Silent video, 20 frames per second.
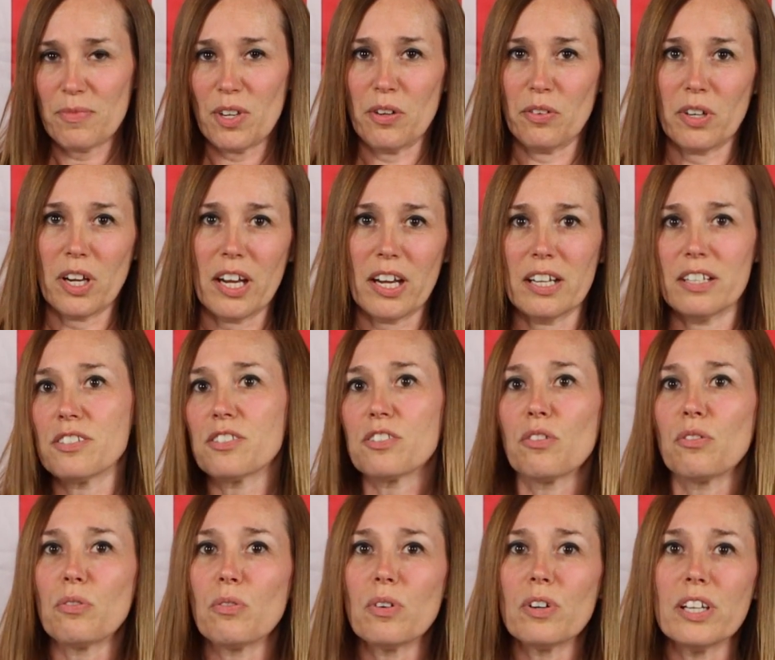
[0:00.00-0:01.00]
Okay,
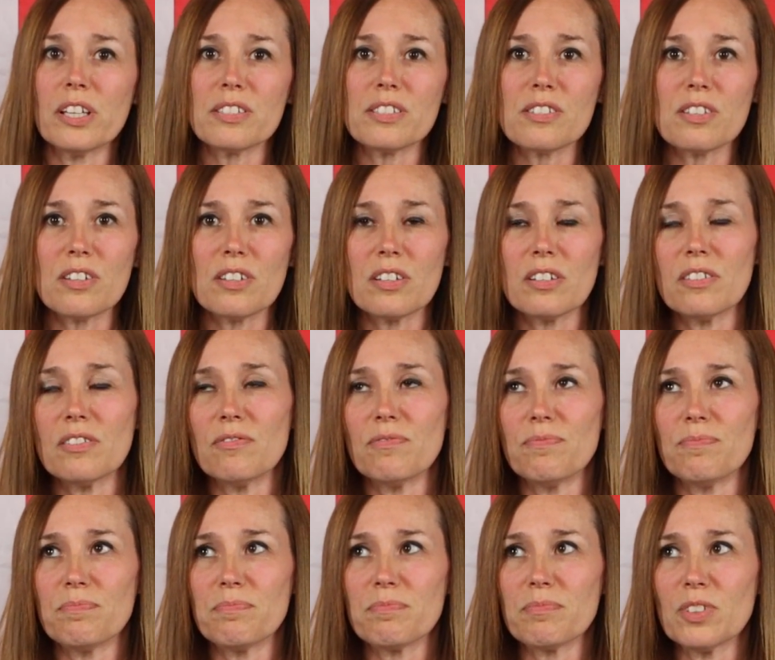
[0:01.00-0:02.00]
so
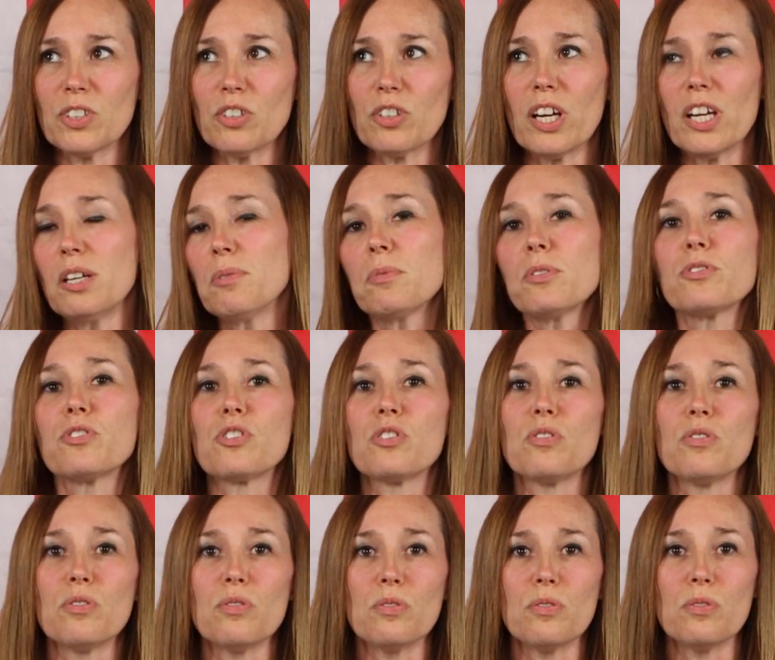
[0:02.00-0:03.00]
you're able
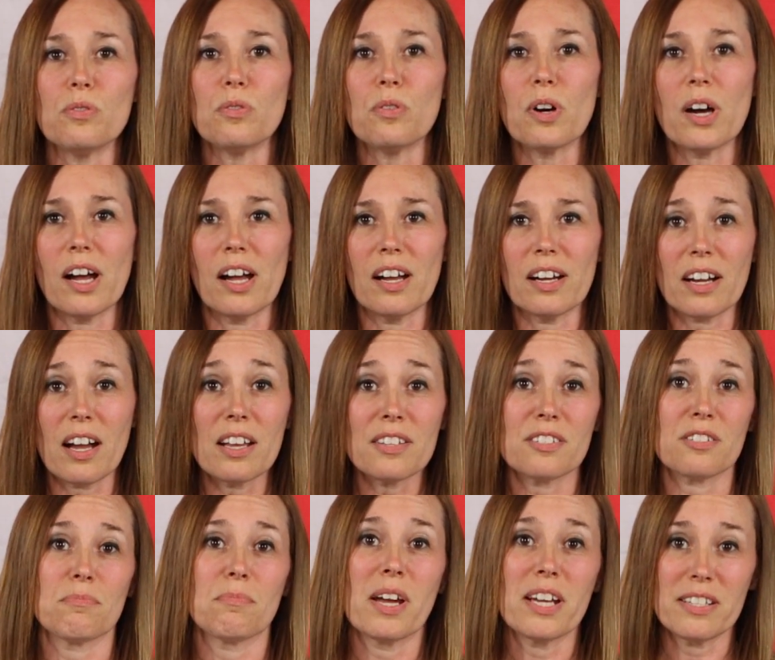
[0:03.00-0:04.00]
to
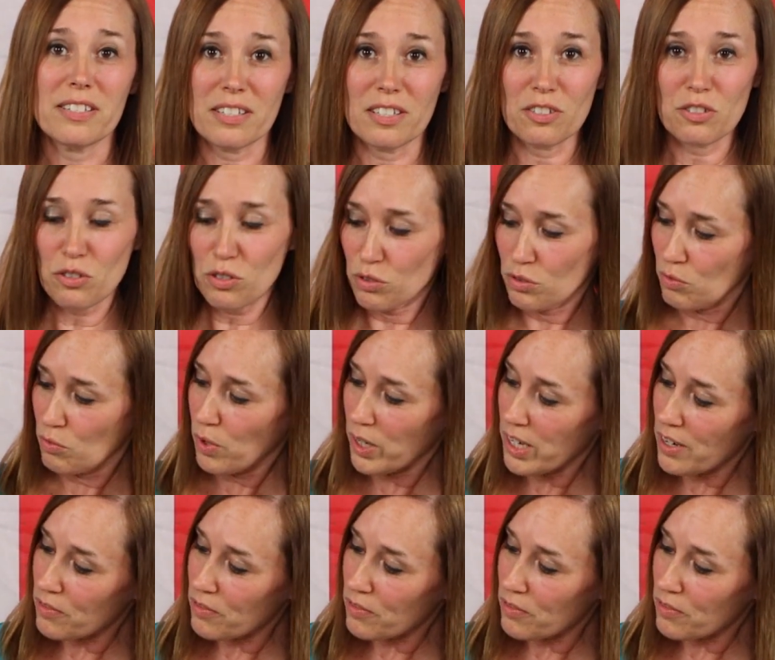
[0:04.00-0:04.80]
customize it to